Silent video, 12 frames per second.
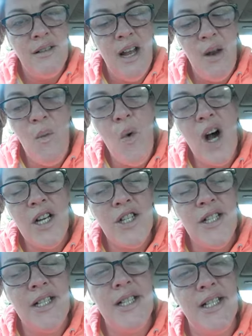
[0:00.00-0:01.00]
and
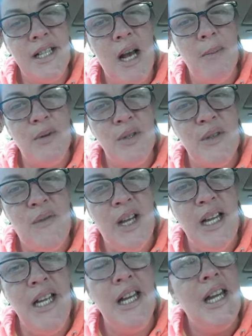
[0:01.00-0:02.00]
washed the disciples'
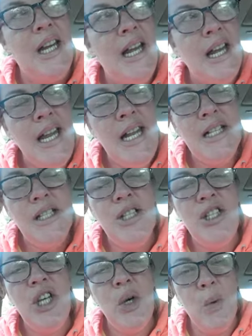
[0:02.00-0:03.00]
feet. He is
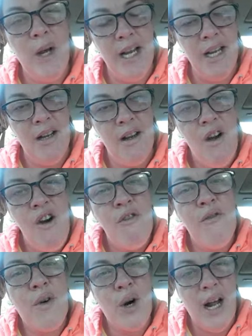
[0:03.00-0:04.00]
doing
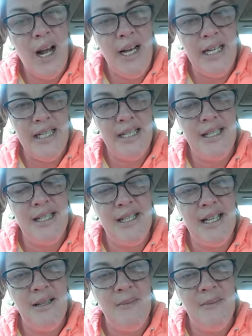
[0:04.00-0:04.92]
for us.